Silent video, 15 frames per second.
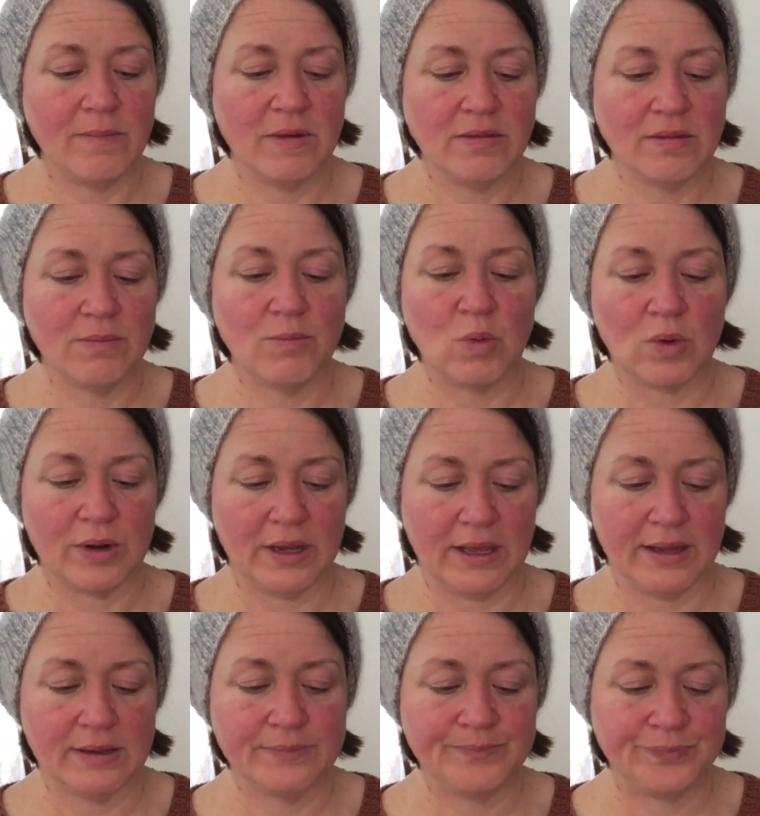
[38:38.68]
in the
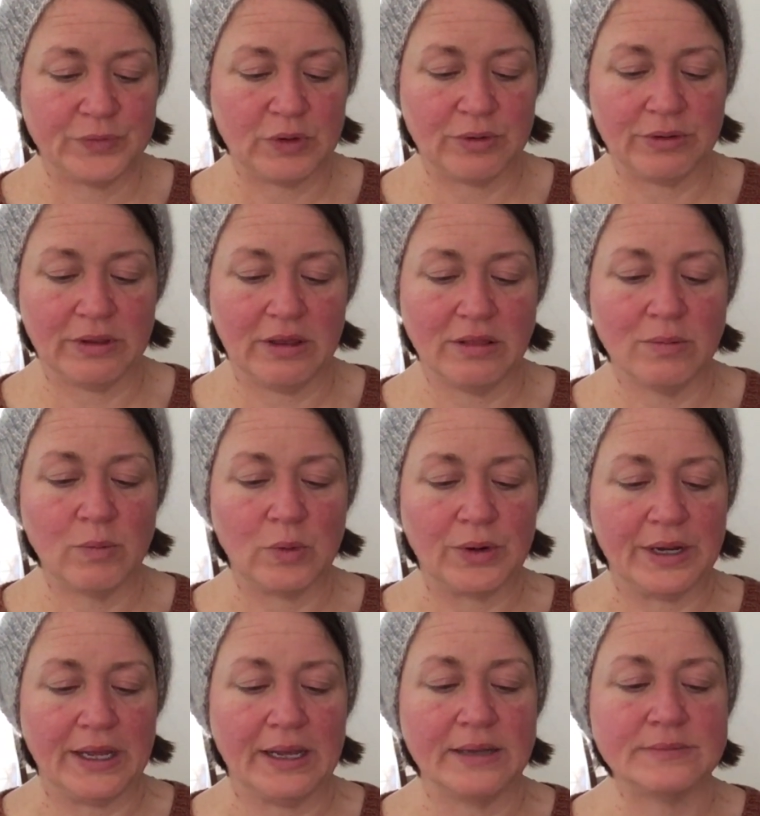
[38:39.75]
morning, early in the
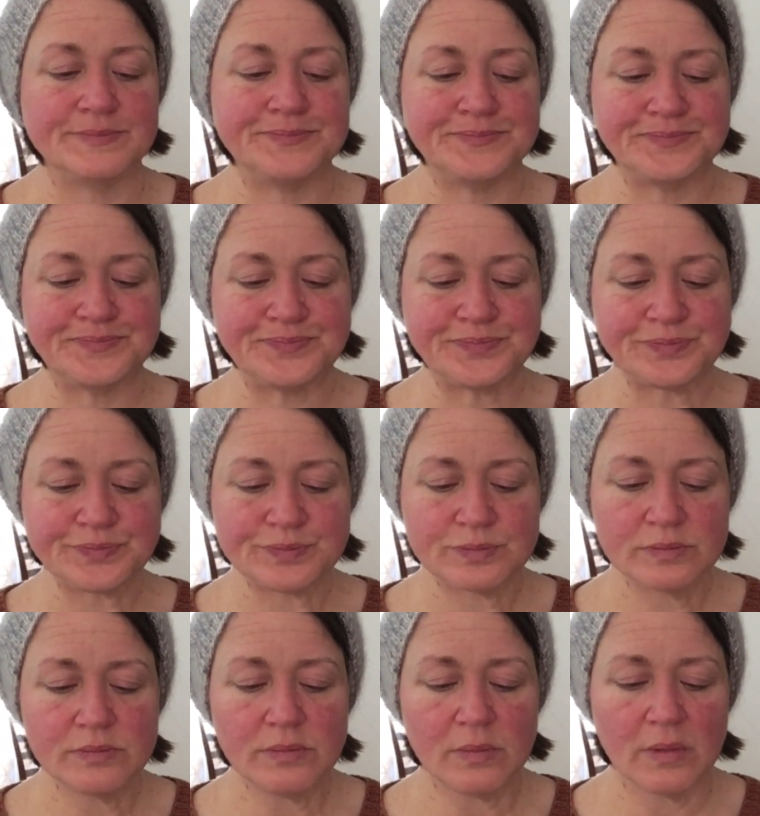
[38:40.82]
morning.
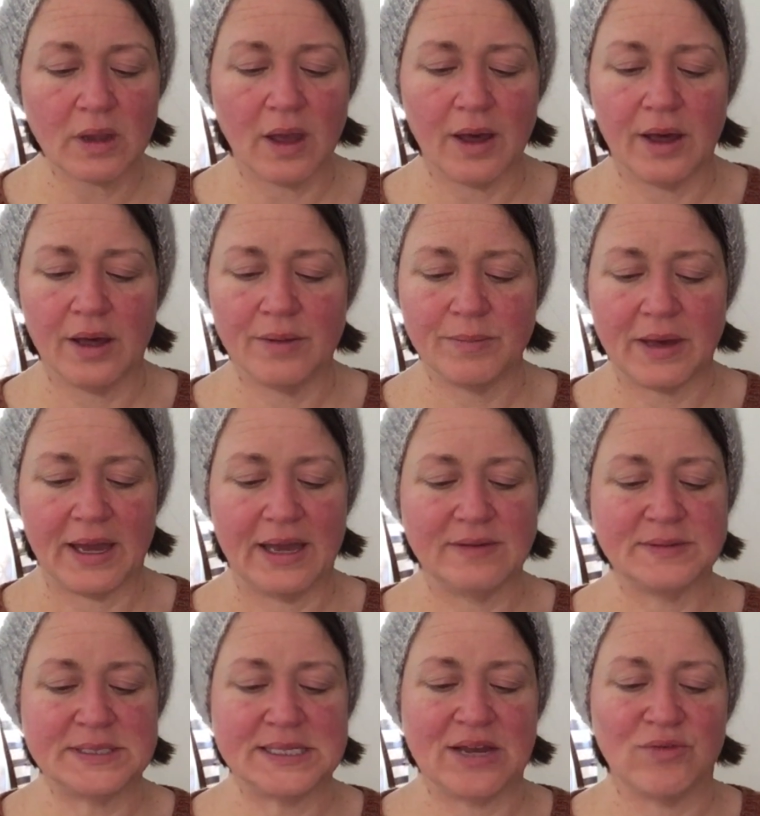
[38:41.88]
I
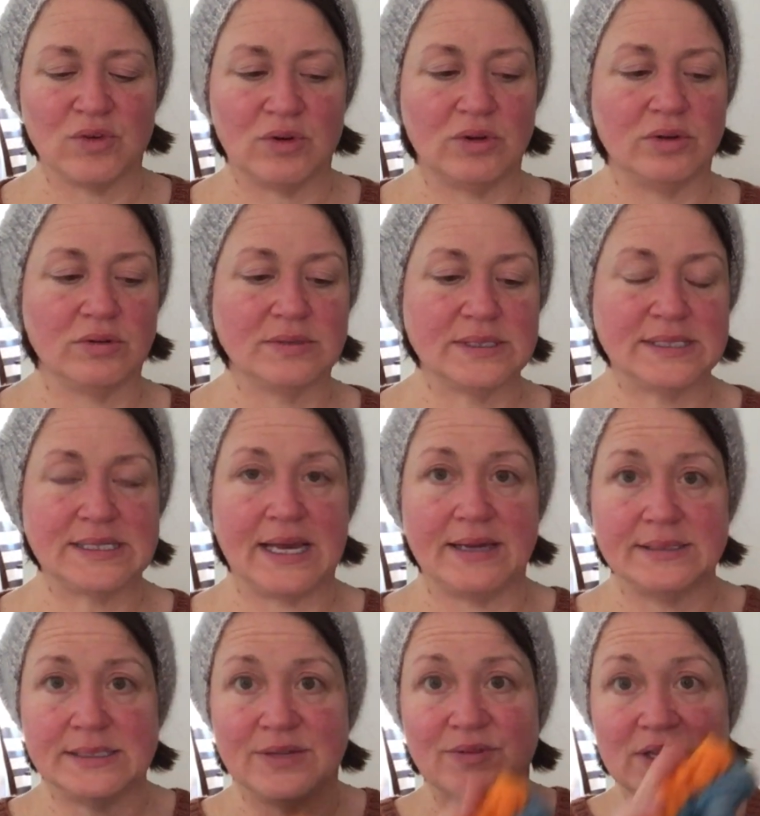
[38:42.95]
have several
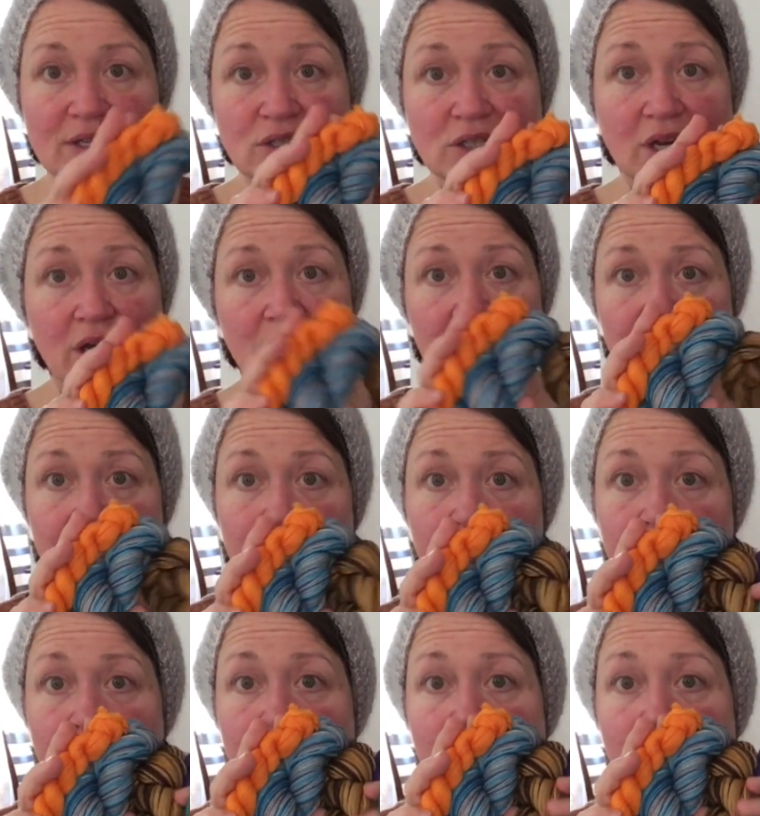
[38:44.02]
sets of each color.